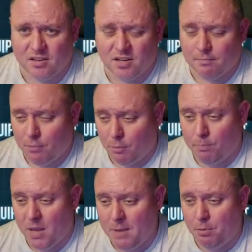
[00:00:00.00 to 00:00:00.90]
But
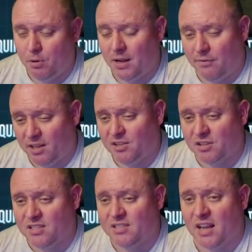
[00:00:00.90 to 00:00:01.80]
people have
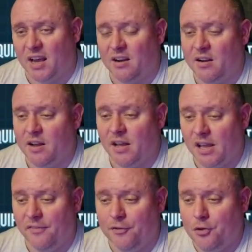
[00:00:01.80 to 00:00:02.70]
literally said,
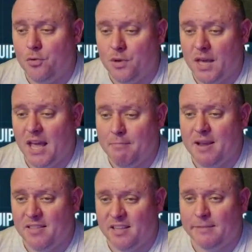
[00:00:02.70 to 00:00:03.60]
if you gave
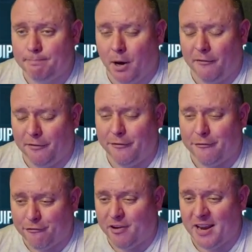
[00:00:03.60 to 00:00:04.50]
me this bot for
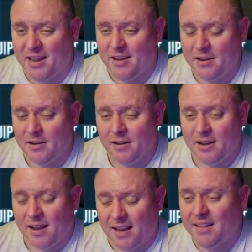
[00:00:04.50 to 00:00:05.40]
free
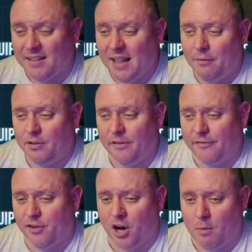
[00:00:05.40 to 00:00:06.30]
and leveled it
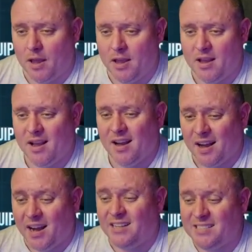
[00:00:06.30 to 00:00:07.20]
for me,
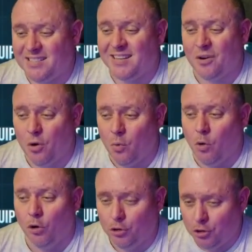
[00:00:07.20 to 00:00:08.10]
I still
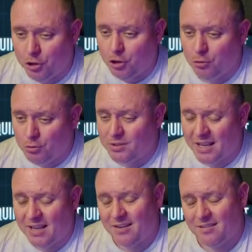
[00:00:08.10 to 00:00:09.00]
wouldn't use
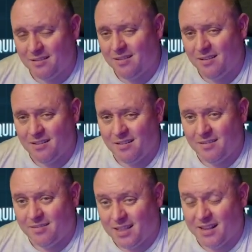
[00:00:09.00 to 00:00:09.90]
it.
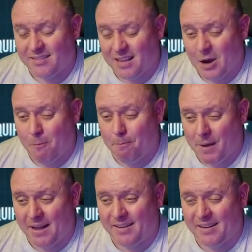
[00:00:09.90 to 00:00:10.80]
That's how
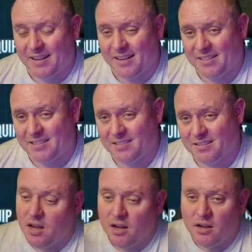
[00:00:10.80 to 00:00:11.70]
bad it is.
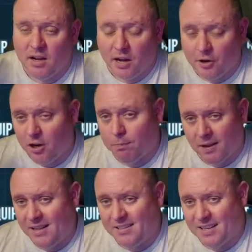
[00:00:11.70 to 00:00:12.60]
Another
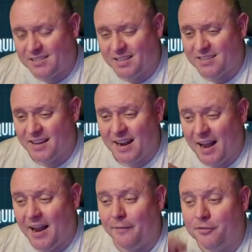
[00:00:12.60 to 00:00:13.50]
playtester said,
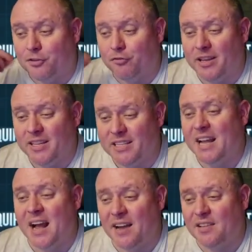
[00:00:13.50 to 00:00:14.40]
I have 3
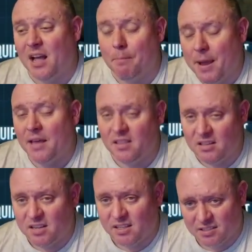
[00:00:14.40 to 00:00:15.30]
stars that are better than
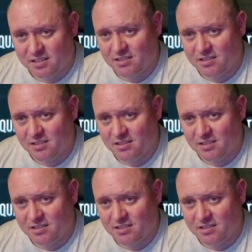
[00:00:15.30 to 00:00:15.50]
this.